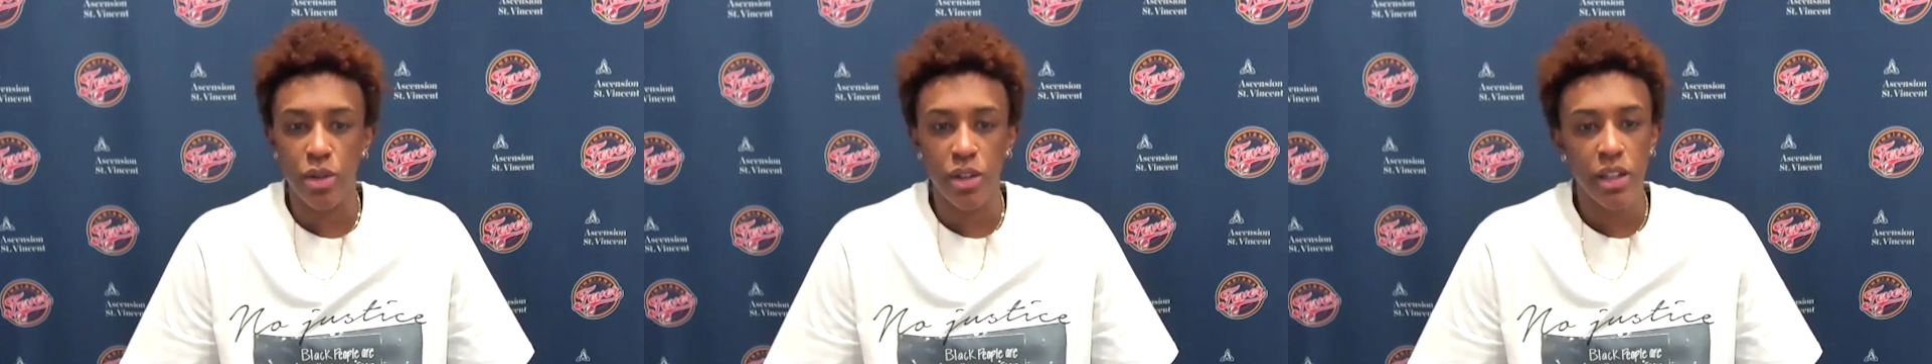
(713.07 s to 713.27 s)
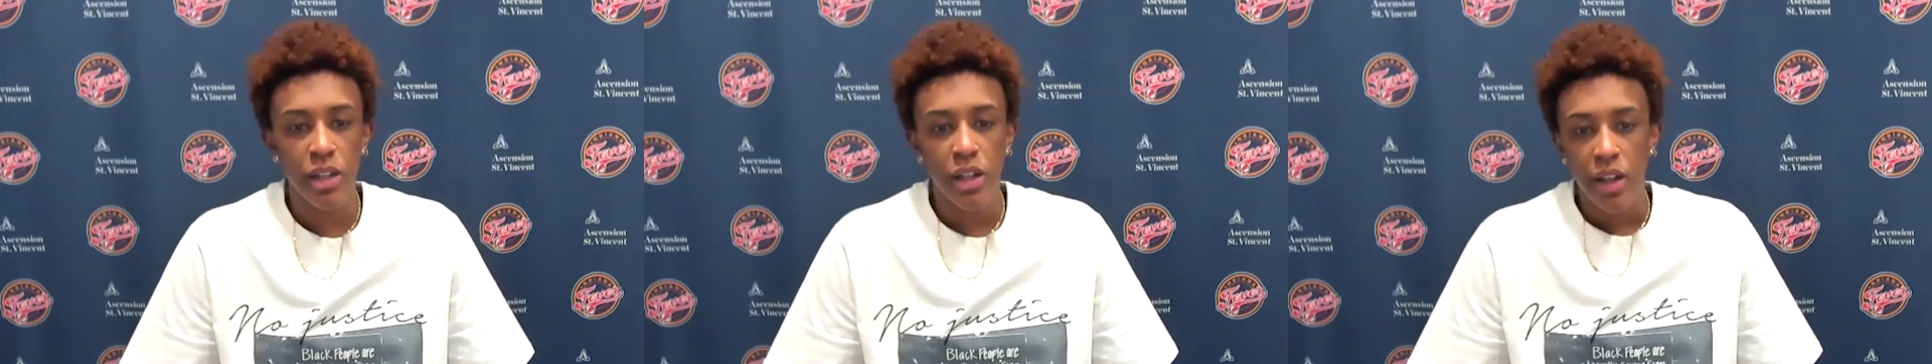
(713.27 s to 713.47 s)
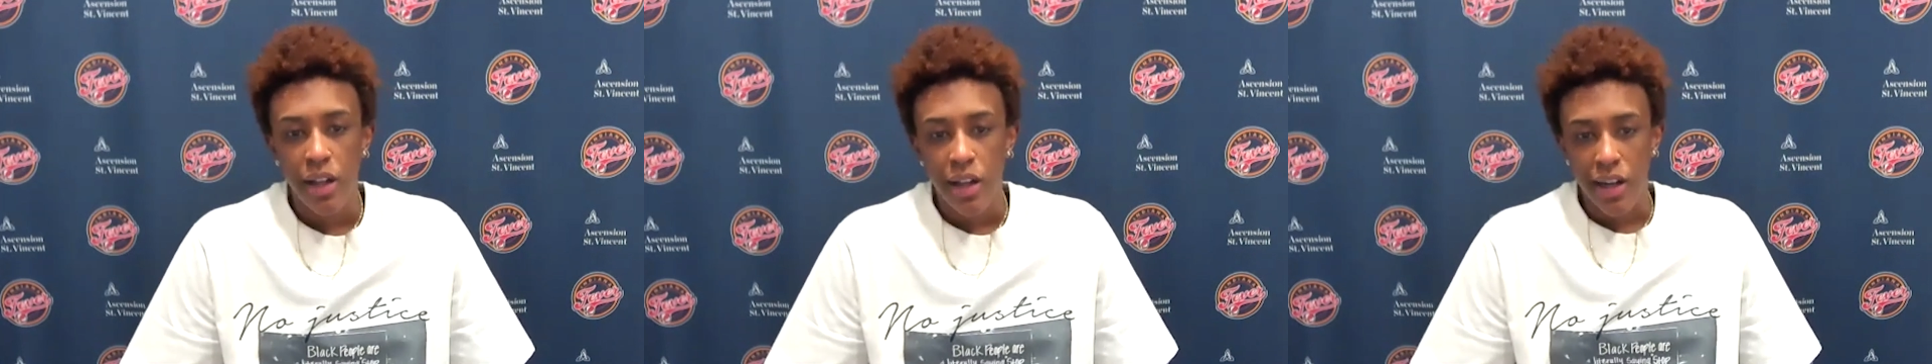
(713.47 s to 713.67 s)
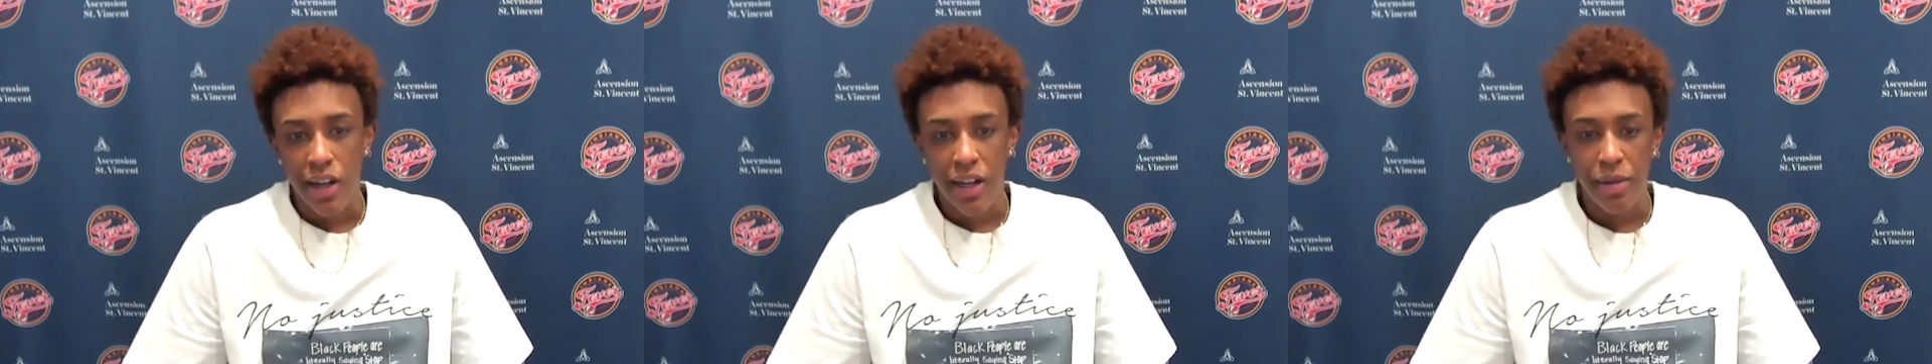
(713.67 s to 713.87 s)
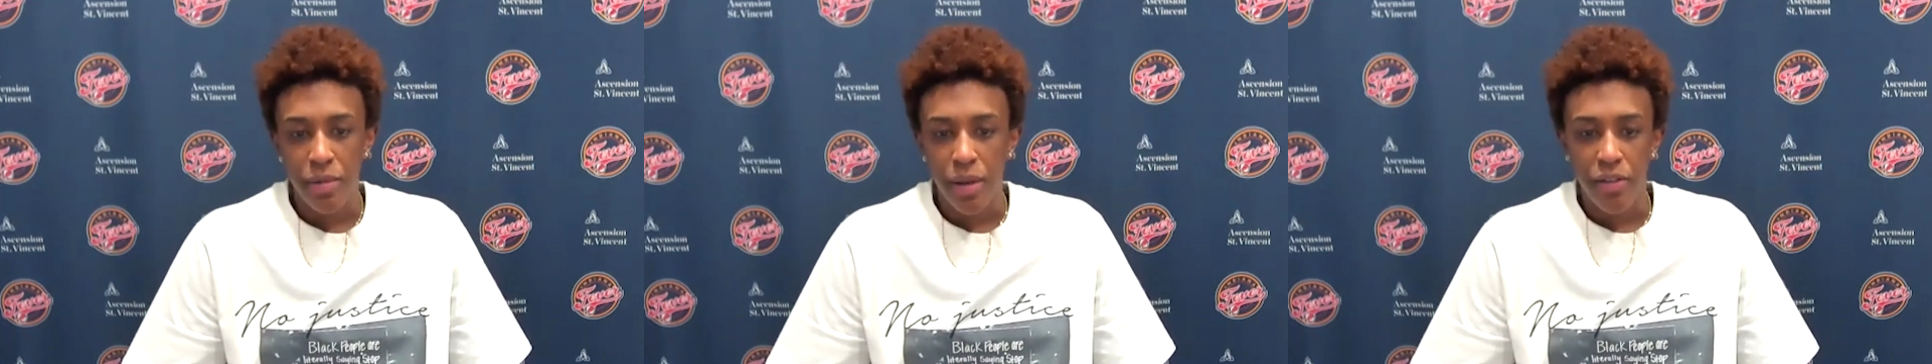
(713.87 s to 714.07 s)

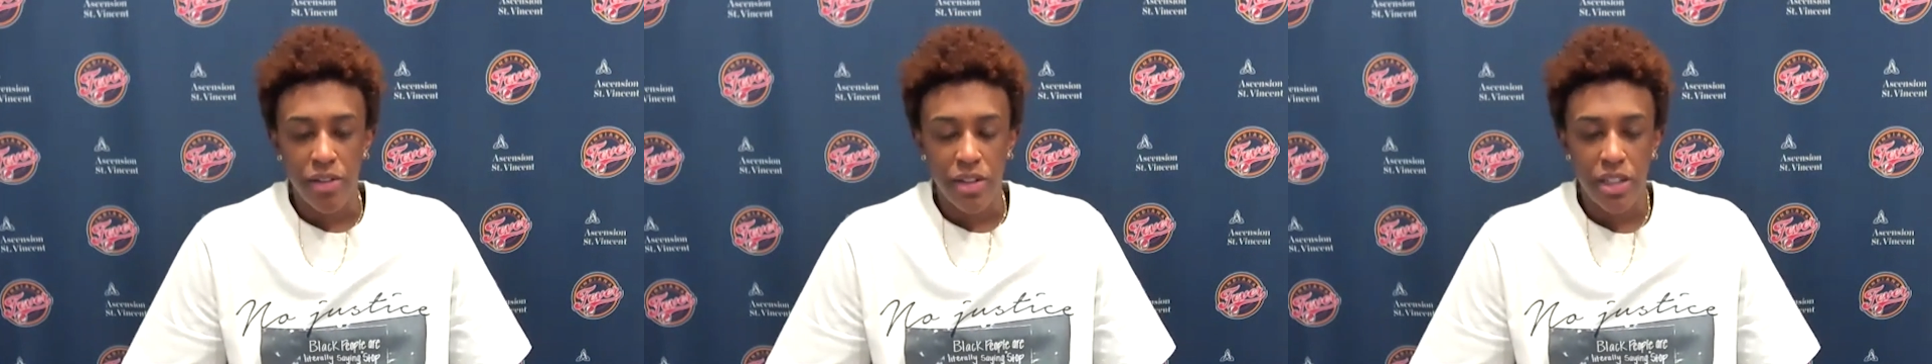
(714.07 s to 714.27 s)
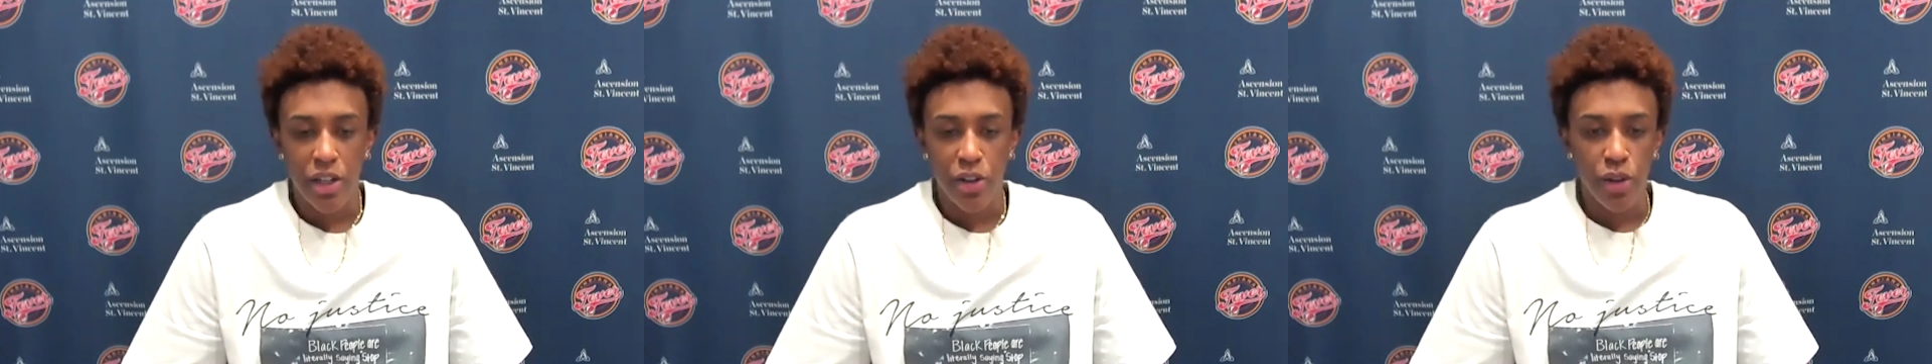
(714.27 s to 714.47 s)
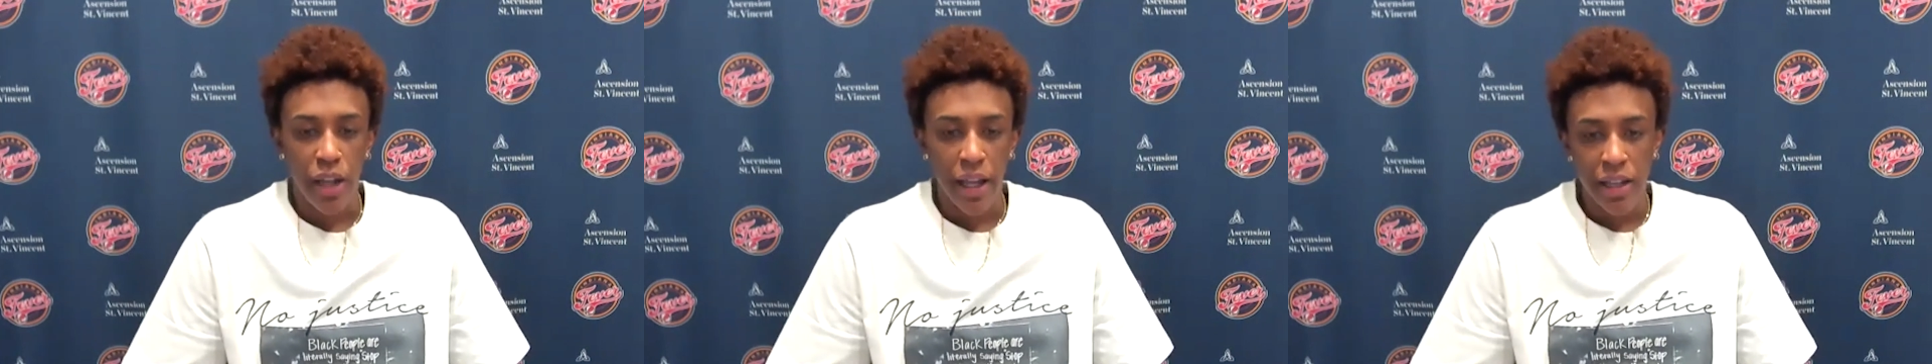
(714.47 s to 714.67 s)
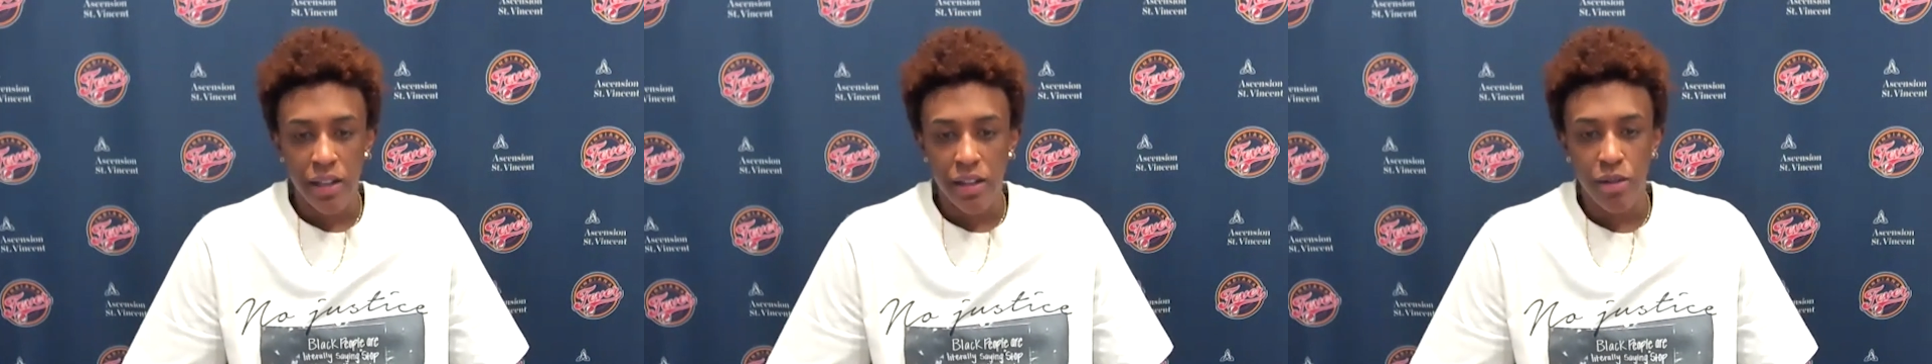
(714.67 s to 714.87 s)
it every single night.